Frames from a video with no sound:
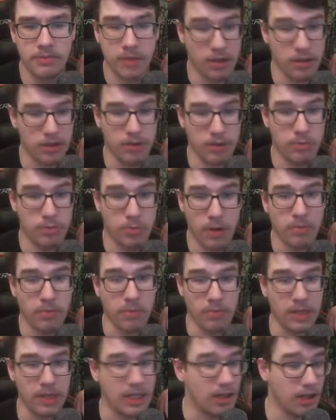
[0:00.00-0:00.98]
There's
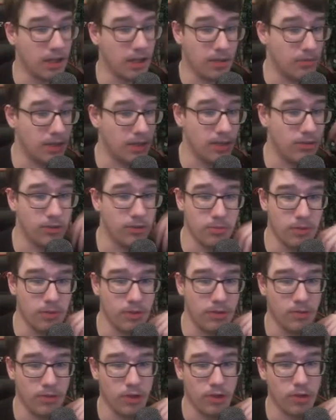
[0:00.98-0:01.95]
probably gonna be some
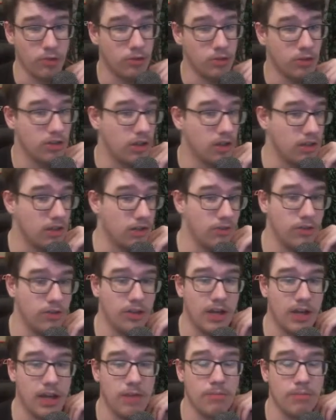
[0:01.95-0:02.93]
confusion end of the
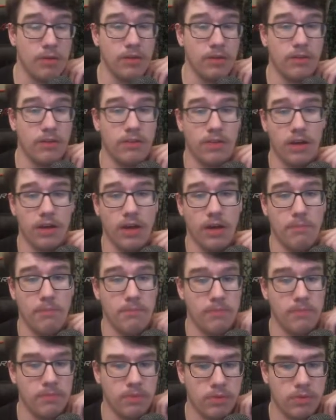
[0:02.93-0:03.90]
day, but
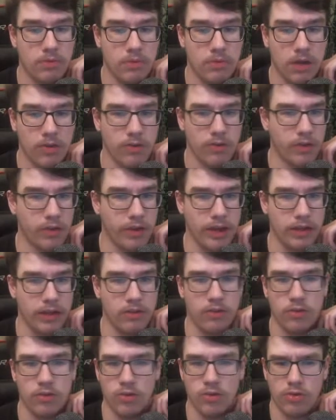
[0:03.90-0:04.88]
um, I feel like
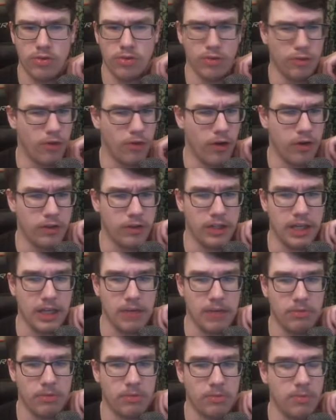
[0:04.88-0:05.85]
so far the
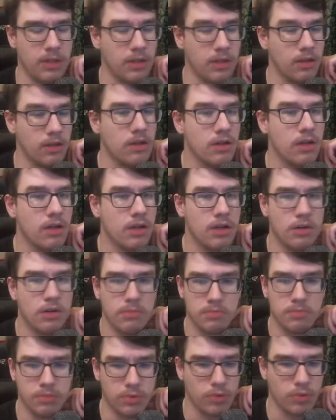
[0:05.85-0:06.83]
game's been
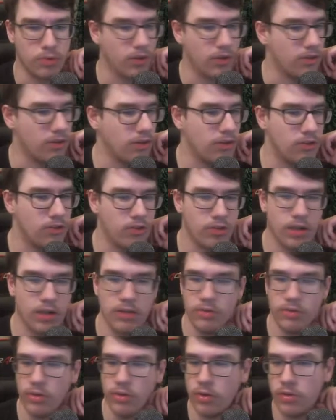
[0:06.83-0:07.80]
pretty
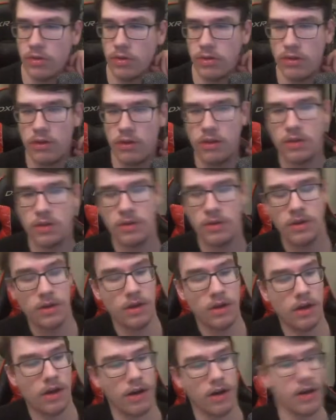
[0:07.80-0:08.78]
straightforward.
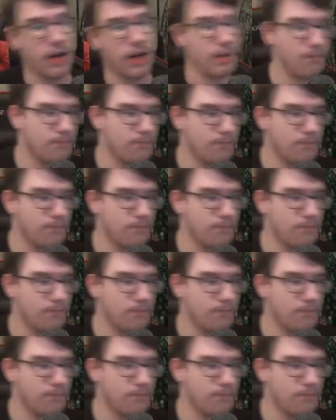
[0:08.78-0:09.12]
All right.